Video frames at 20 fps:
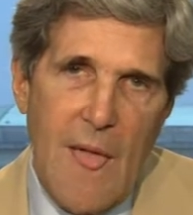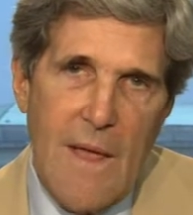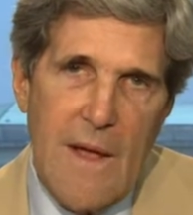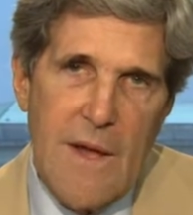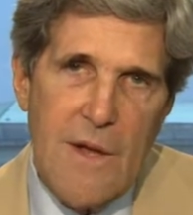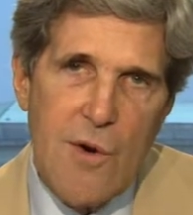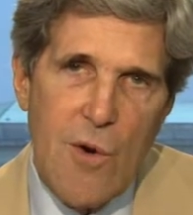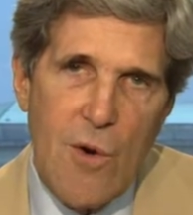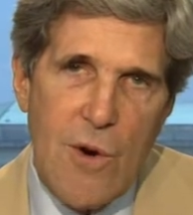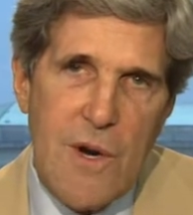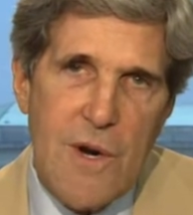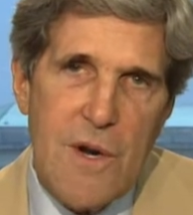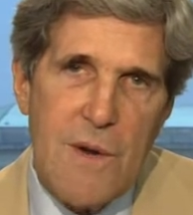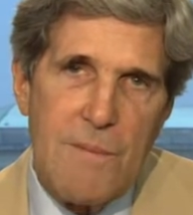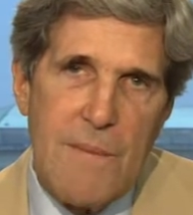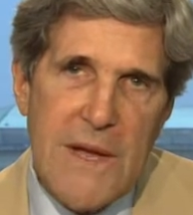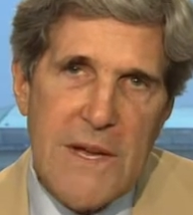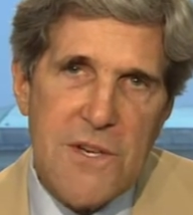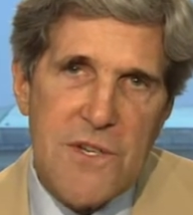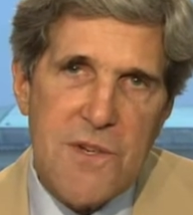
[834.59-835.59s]
in order to
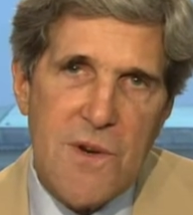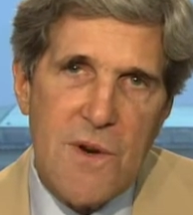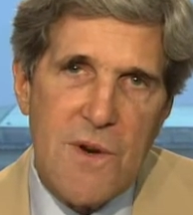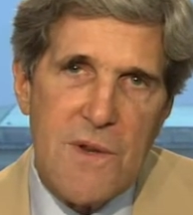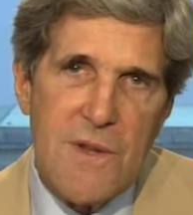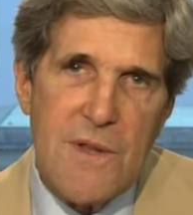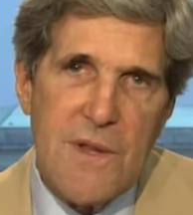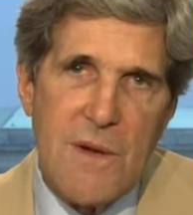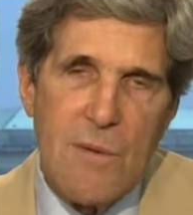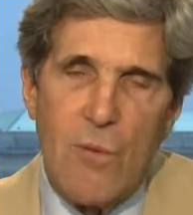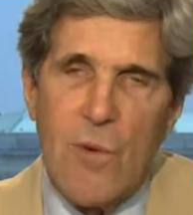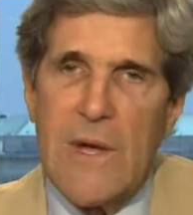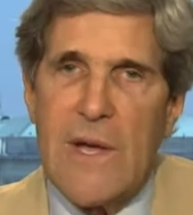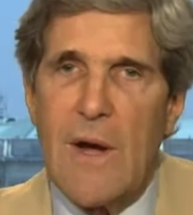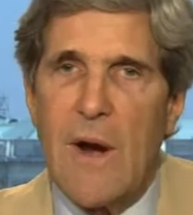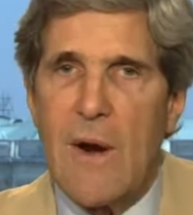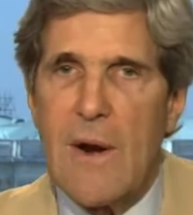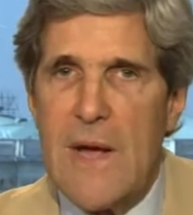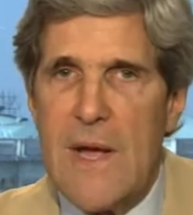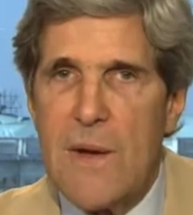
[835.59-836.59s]
make certain that we
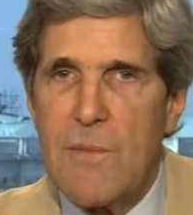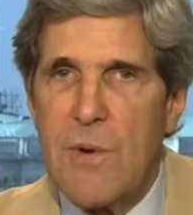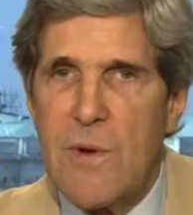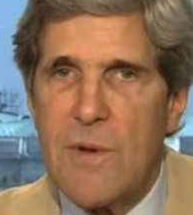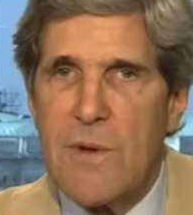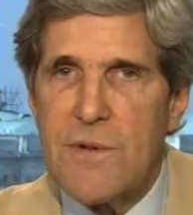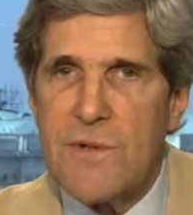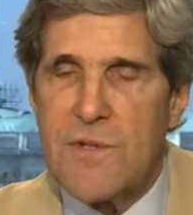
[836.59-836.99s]
are able